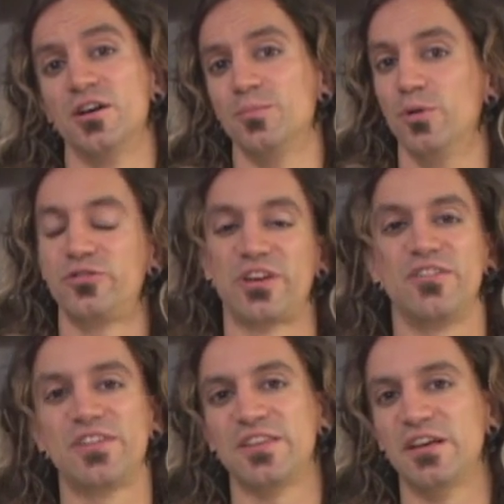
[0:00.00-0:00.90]
most
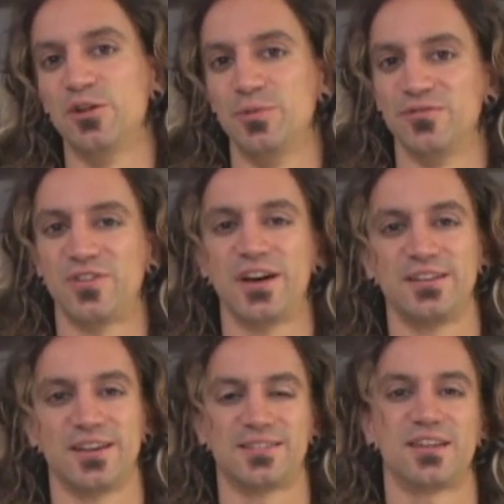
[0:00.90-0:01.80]
everything that you've been
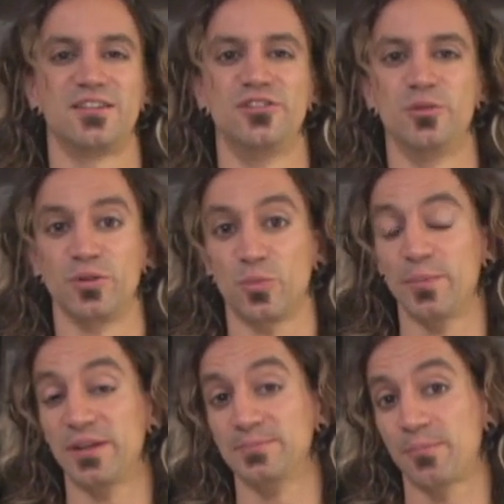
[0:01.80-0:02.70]
finding has had to do with
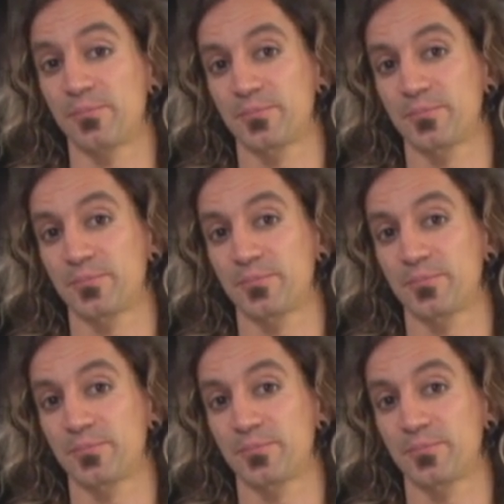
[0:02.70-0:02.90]
women.